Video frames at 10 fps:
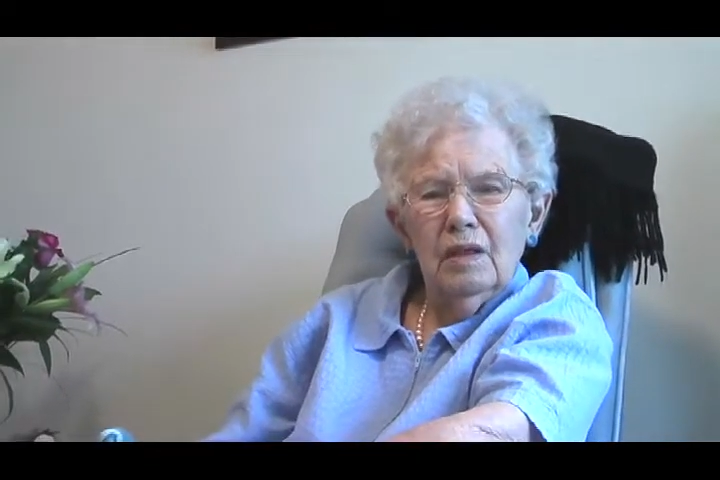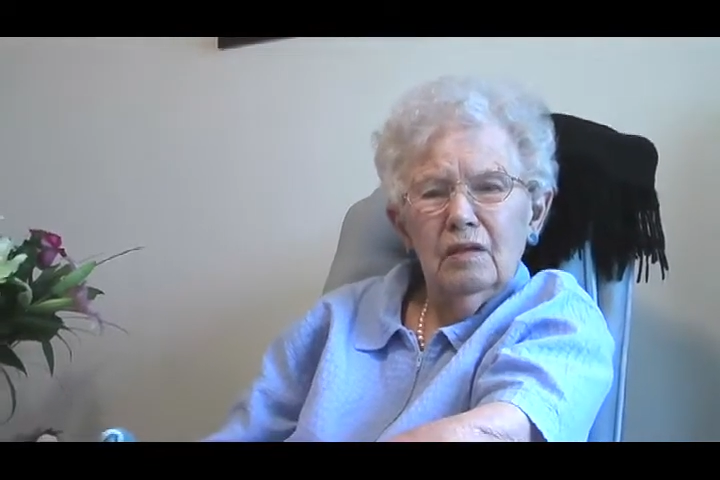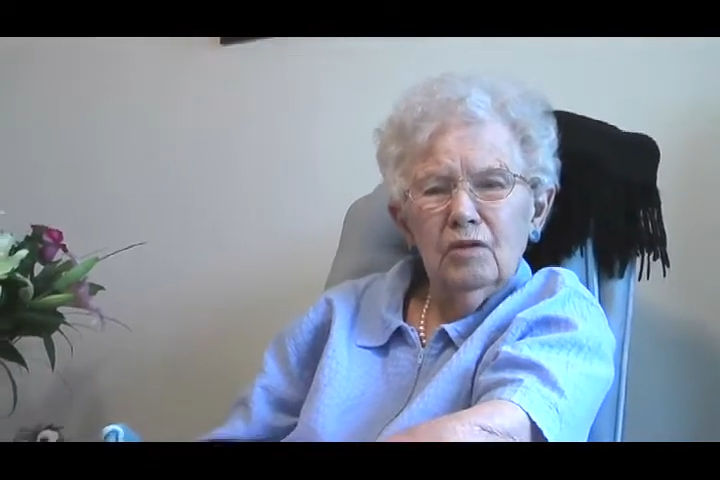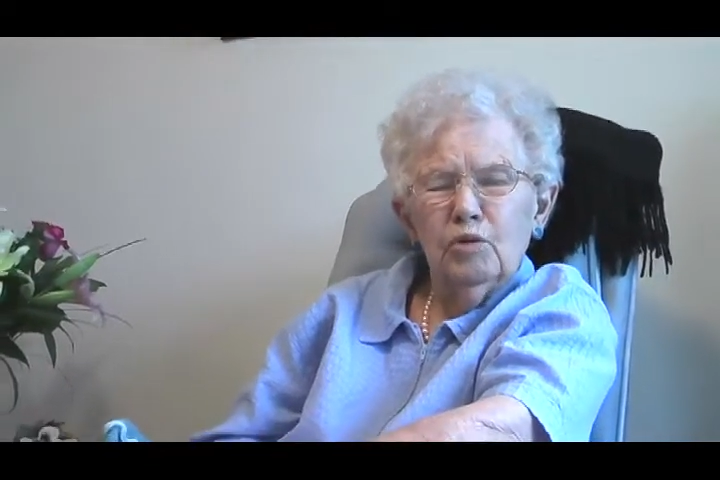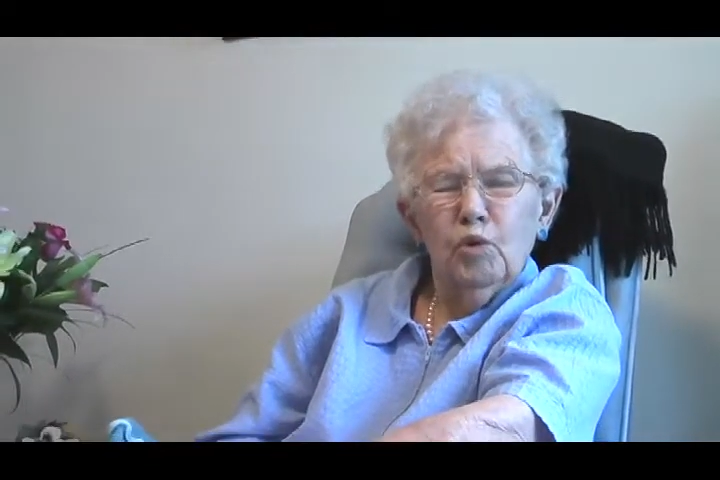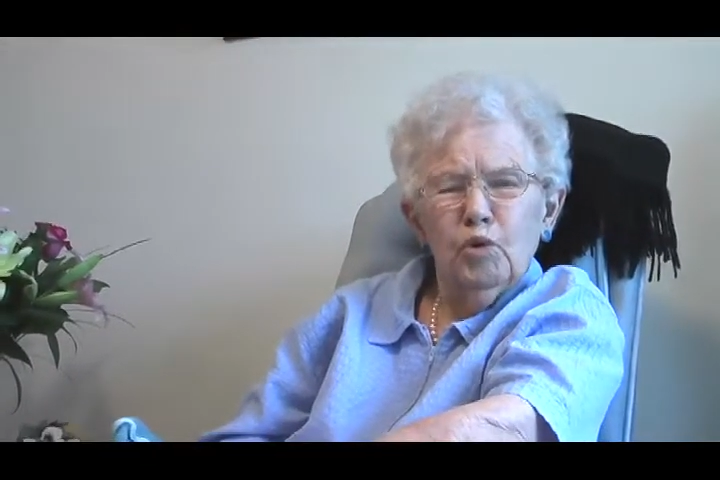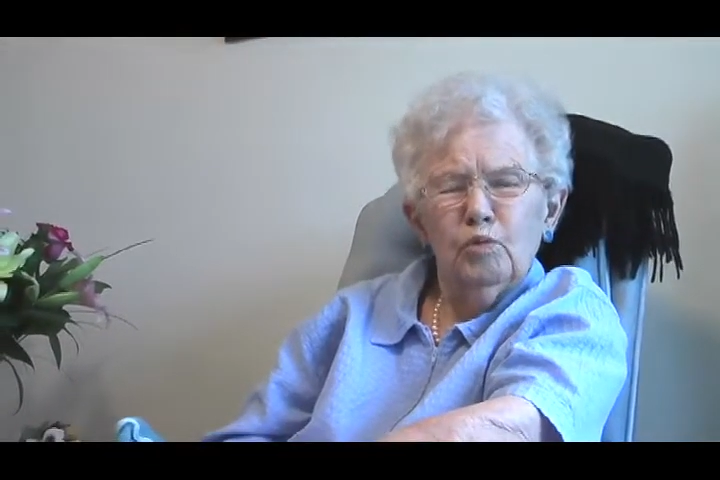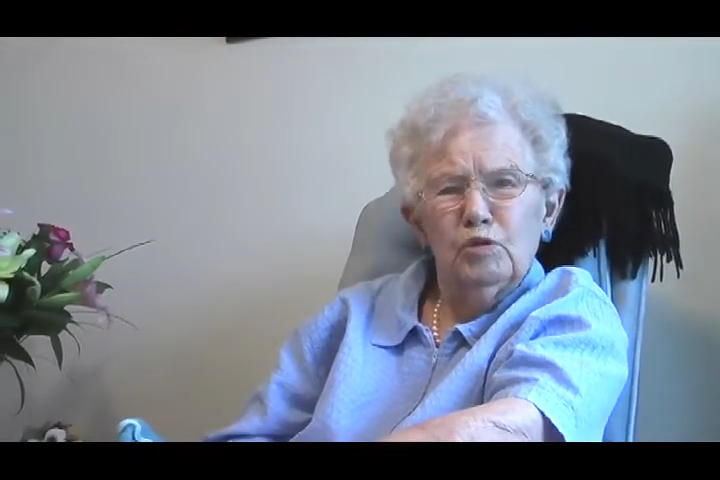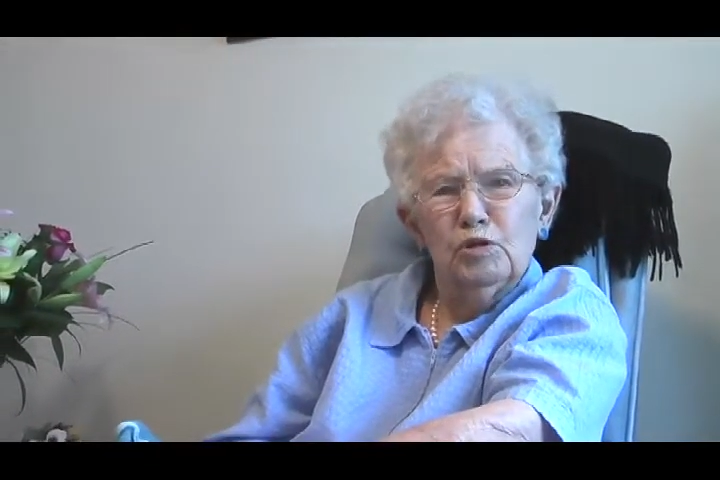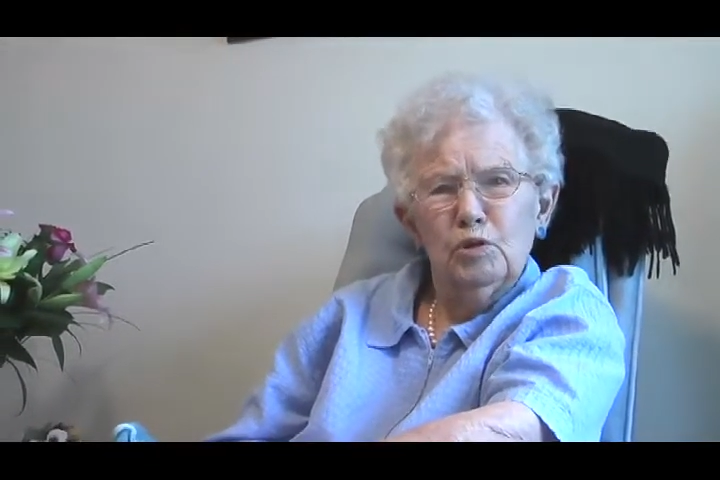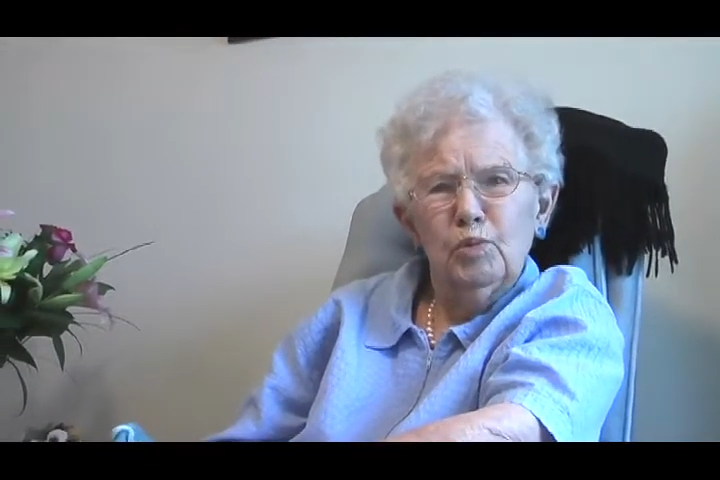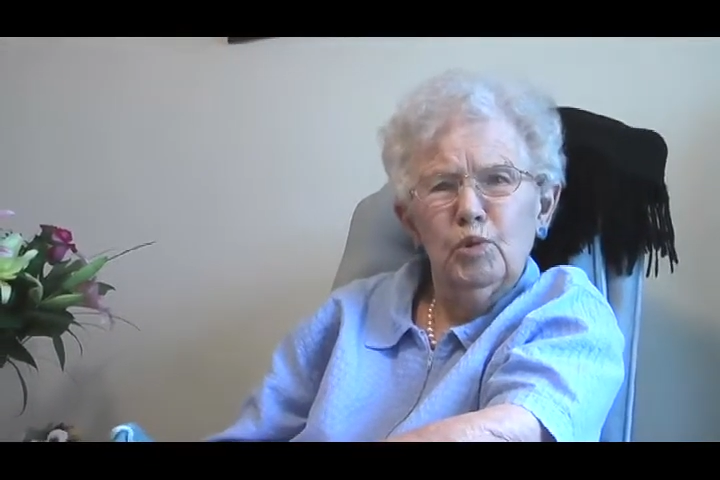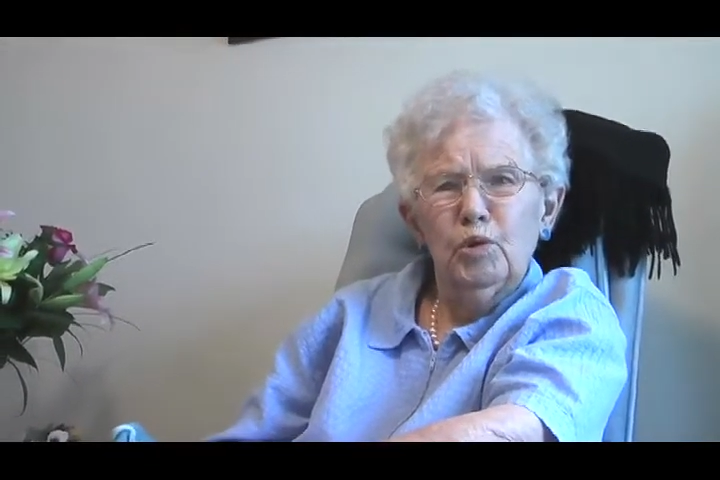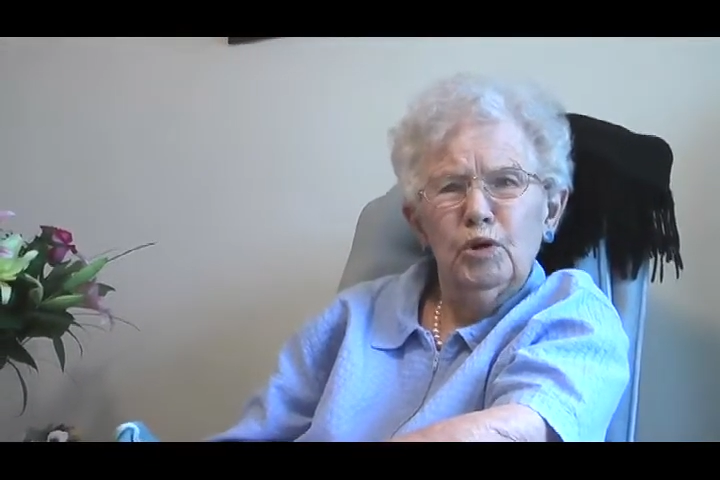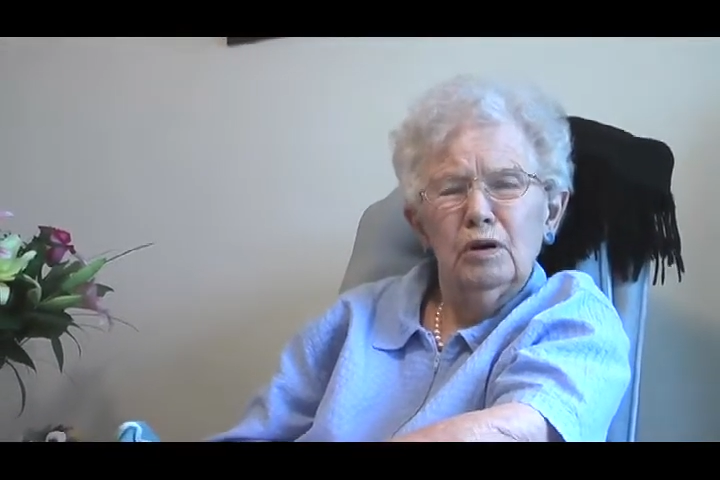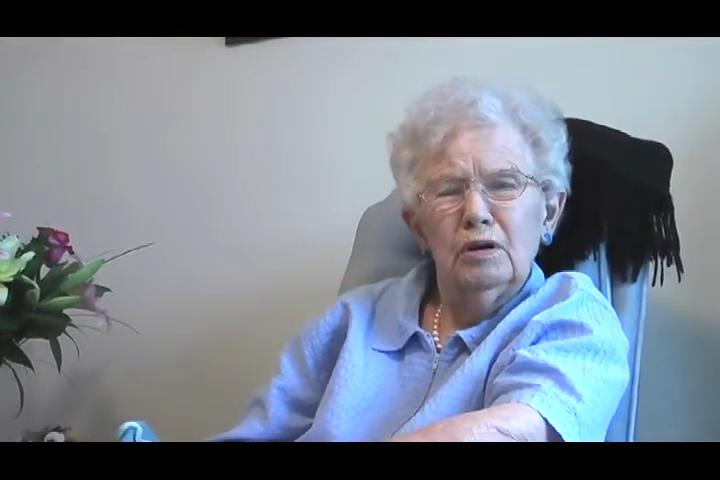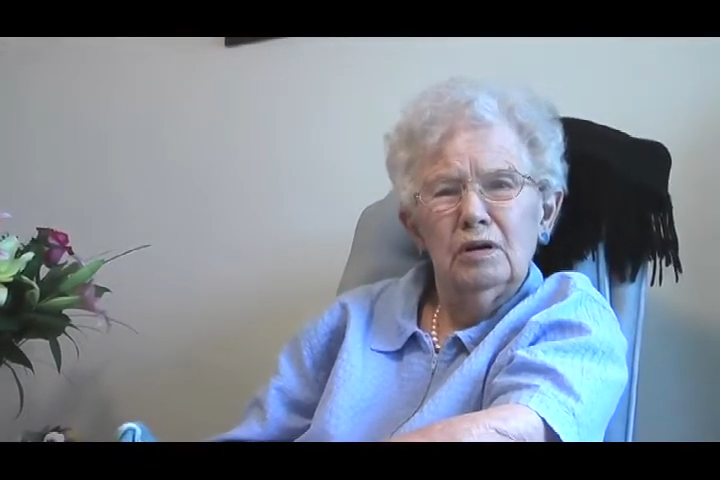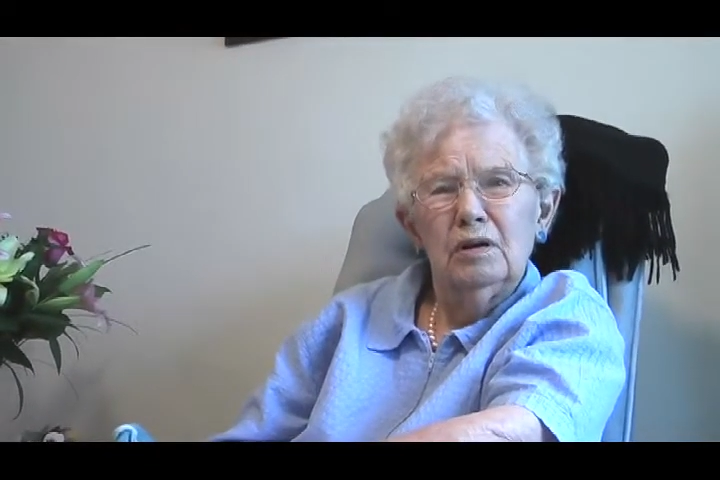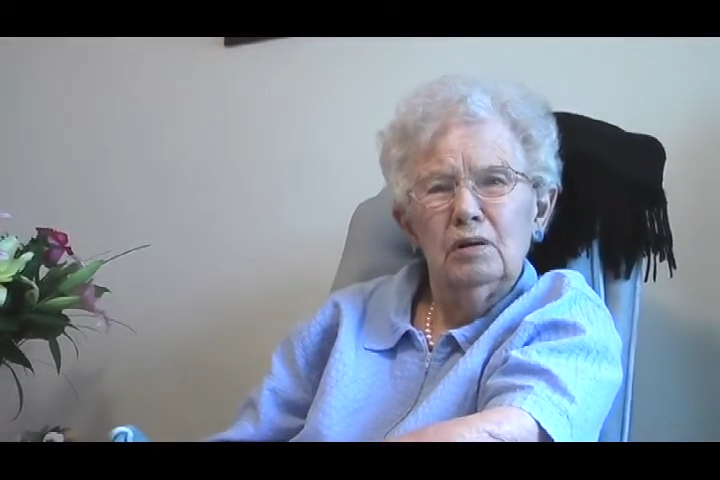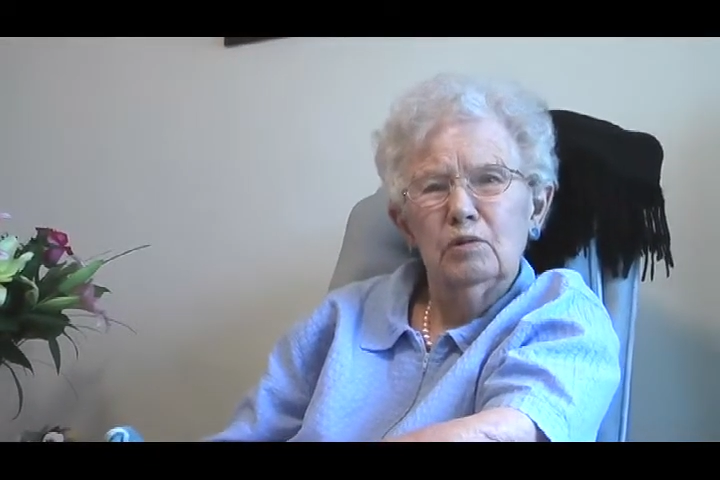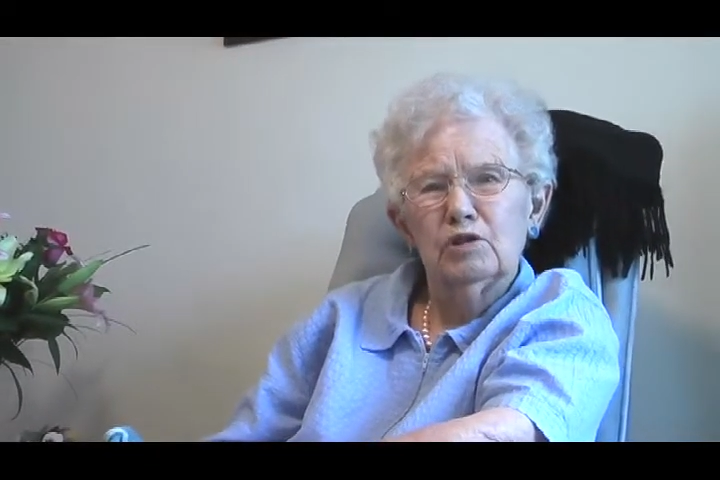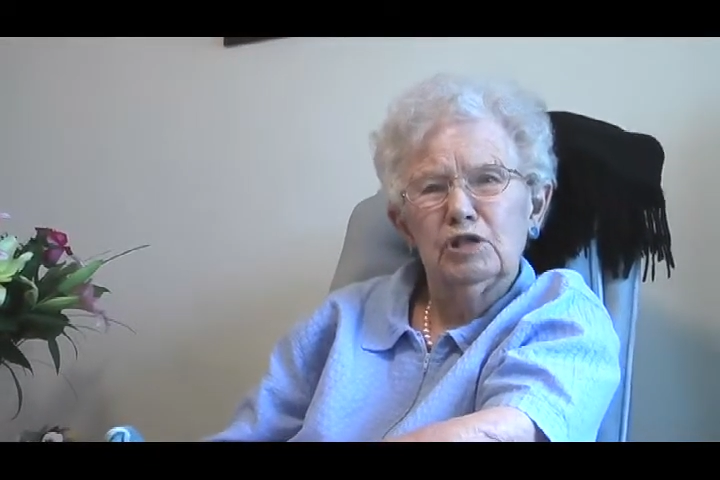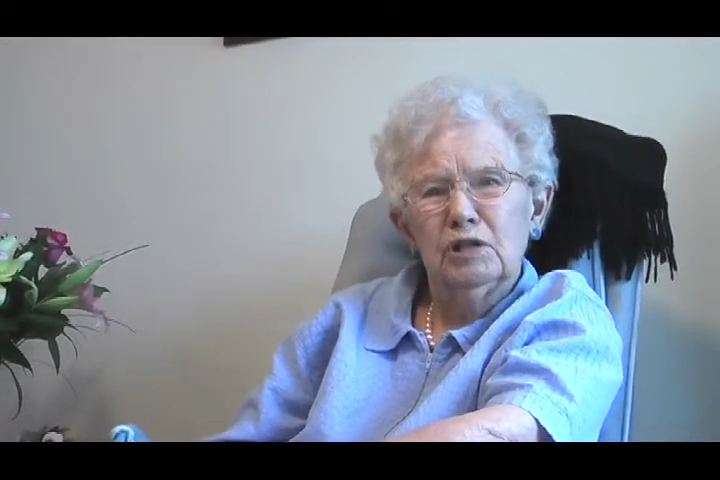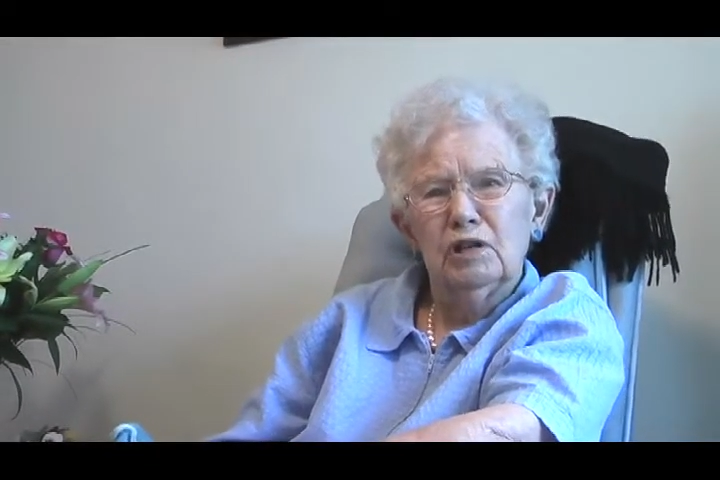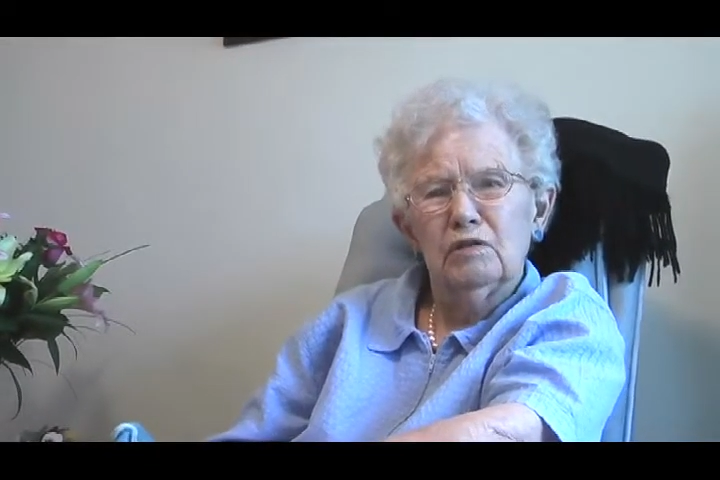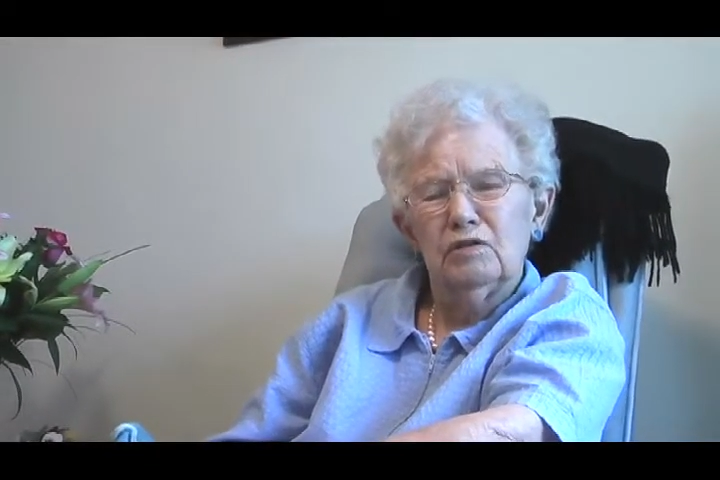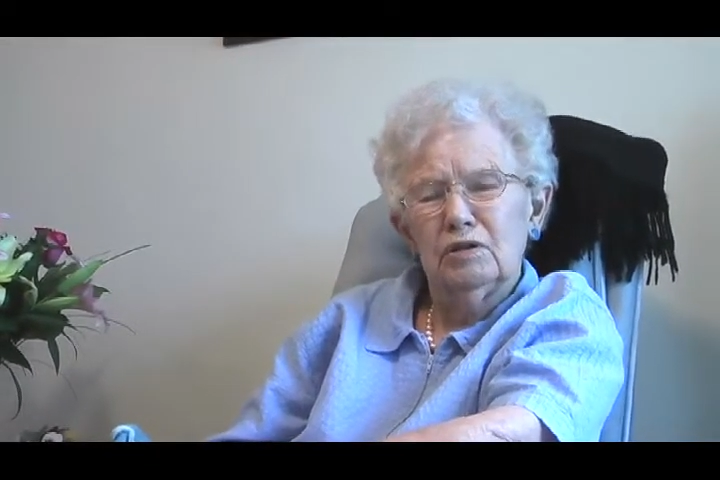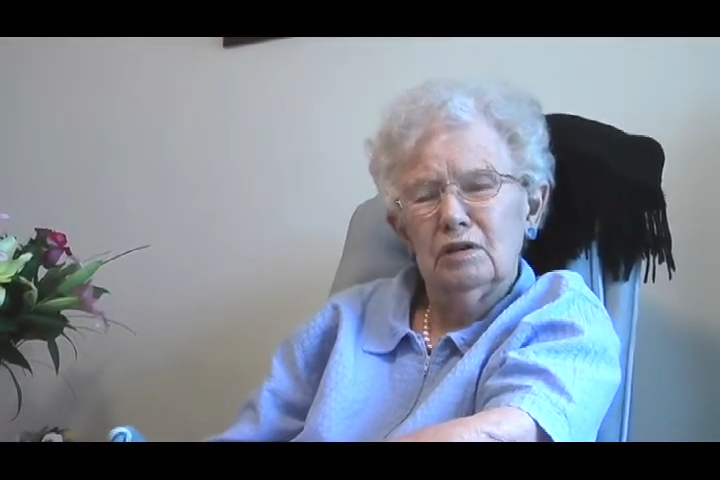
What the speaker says: their home was so poor where she lived.